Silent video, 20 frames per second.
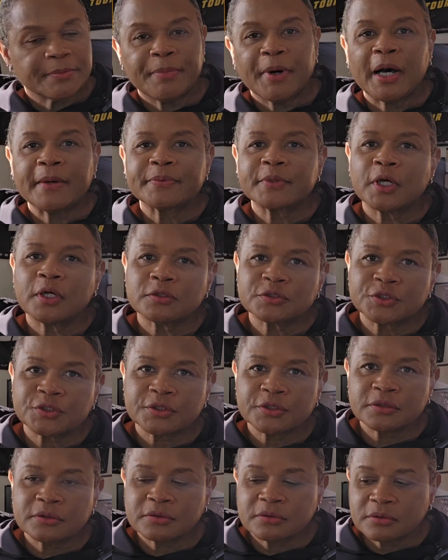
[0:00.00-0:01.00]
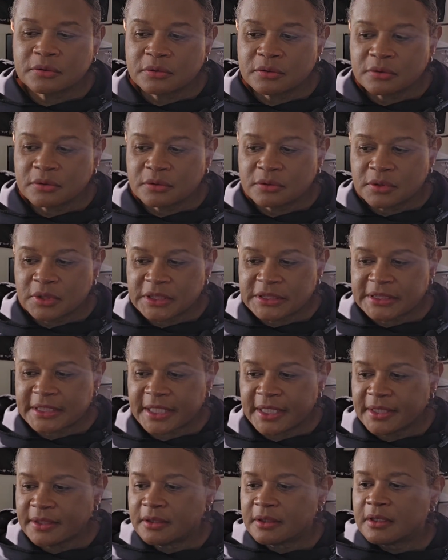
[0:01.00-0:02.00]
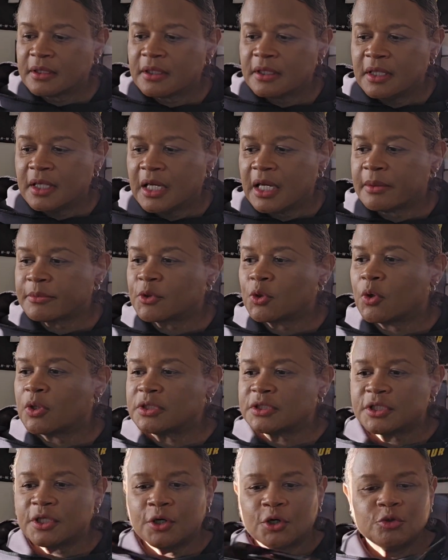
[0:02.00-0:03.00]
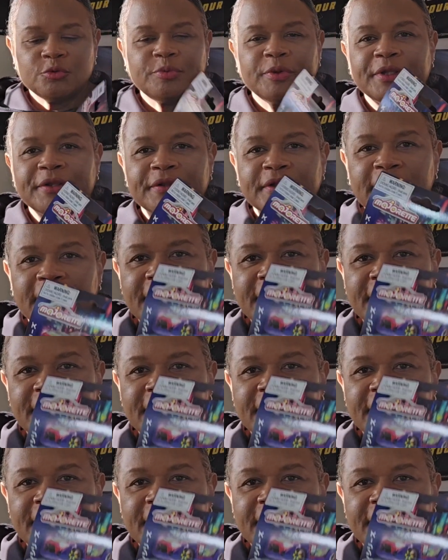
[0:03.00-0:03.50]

pop culture, a set. I'm going to open